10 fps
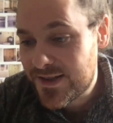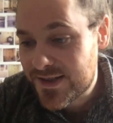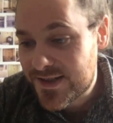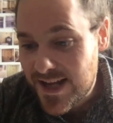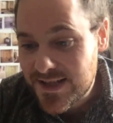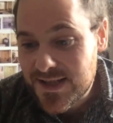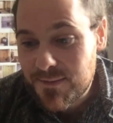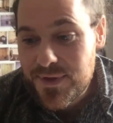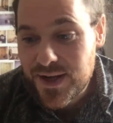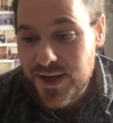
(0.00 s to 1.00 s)
understand
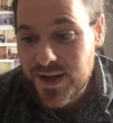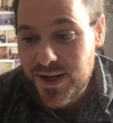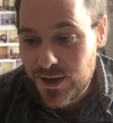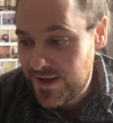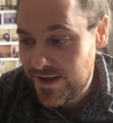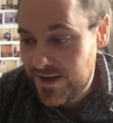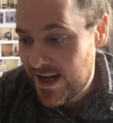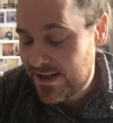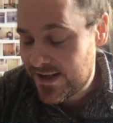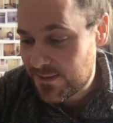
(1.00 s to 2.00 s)
something and hopefully
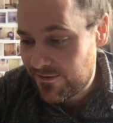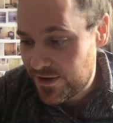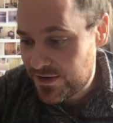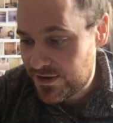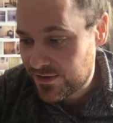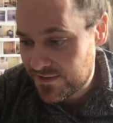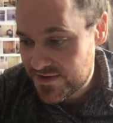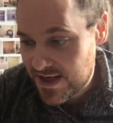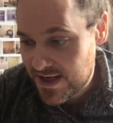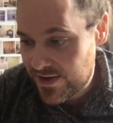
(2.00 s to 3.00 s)
get some
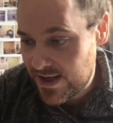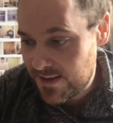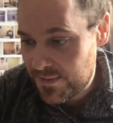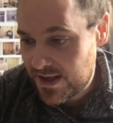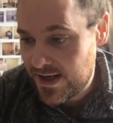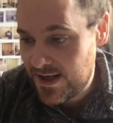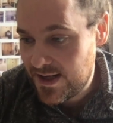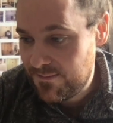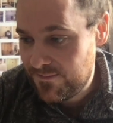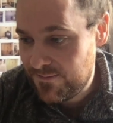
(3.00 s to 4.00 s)
photographs out there
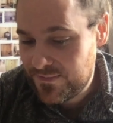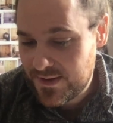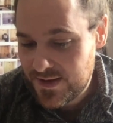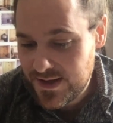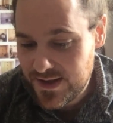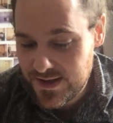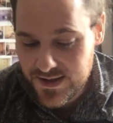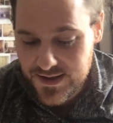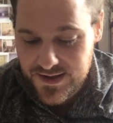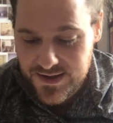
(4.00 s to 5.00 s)
became
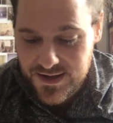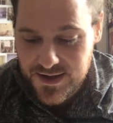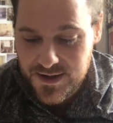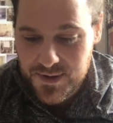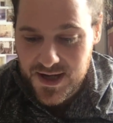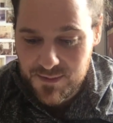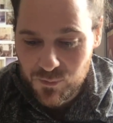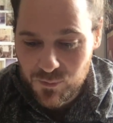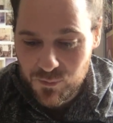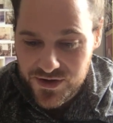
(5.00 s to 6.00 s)
1
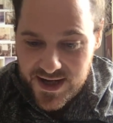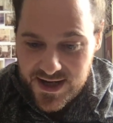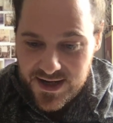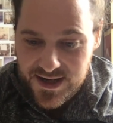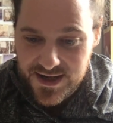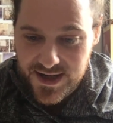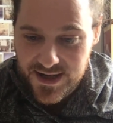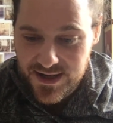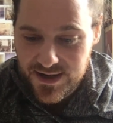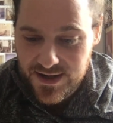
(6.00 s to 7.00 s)
year, and
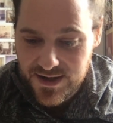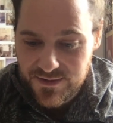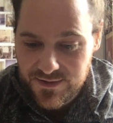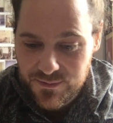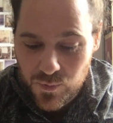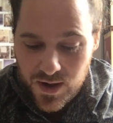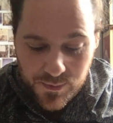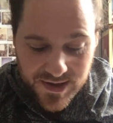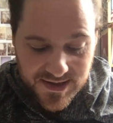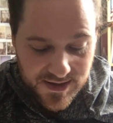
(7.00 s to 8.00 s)
then
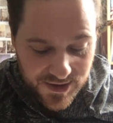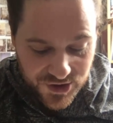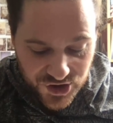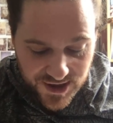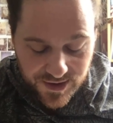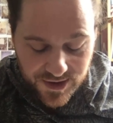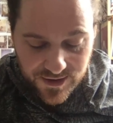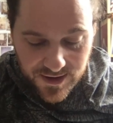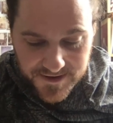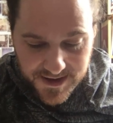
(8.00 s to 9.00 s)
I went to
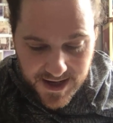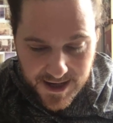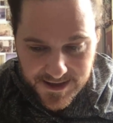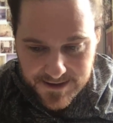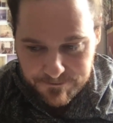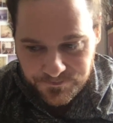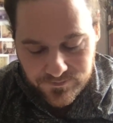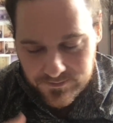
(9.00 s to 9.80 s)
Nigeria after that.